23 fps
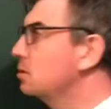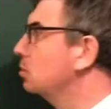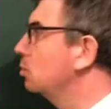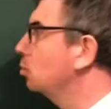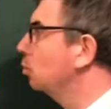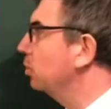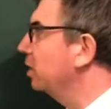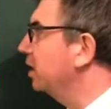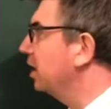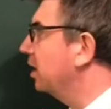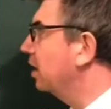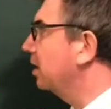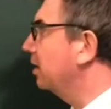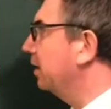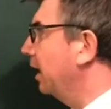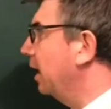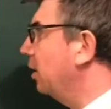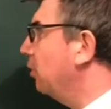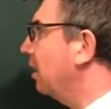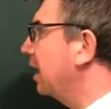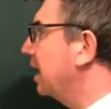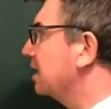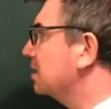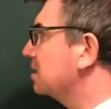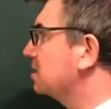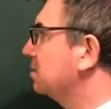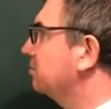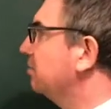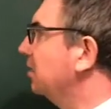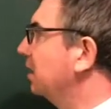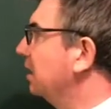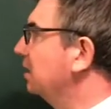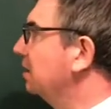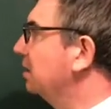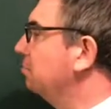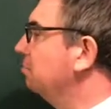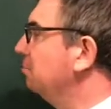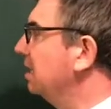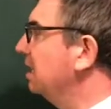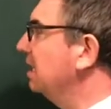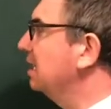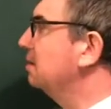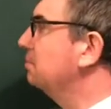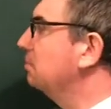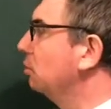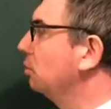we are now asked to find the mean,
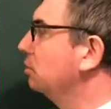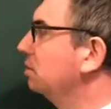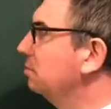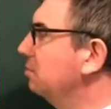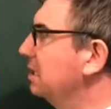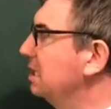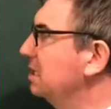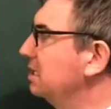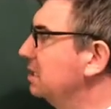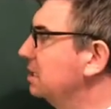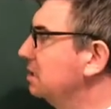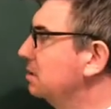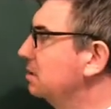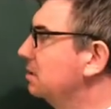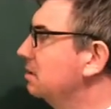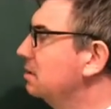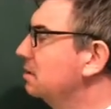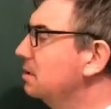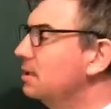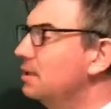the mode, and median,